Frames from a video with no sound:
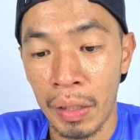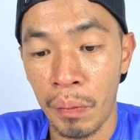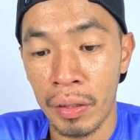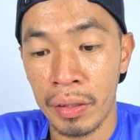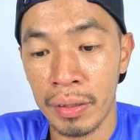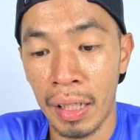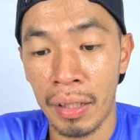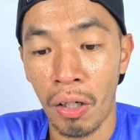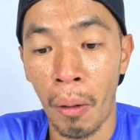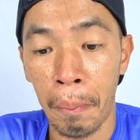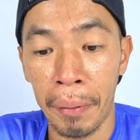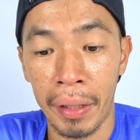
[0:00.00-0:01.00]
it will start
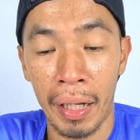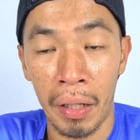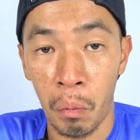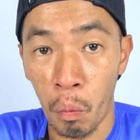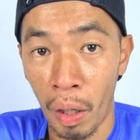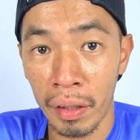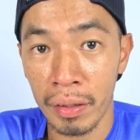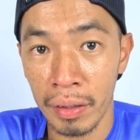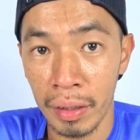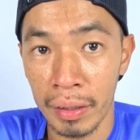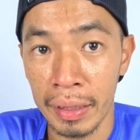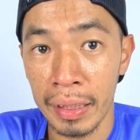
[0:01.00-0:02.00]
operate at
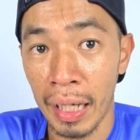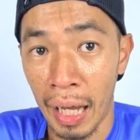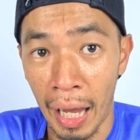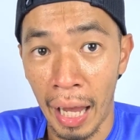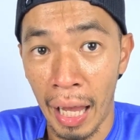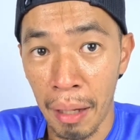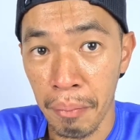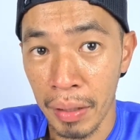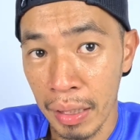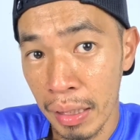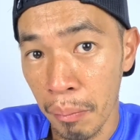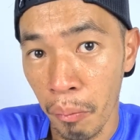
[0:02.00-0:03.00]
1:30 a.m.
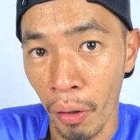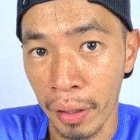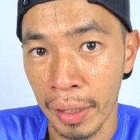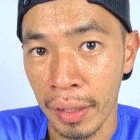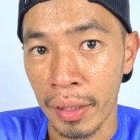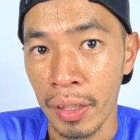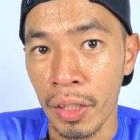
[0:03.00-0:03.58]
in the morning.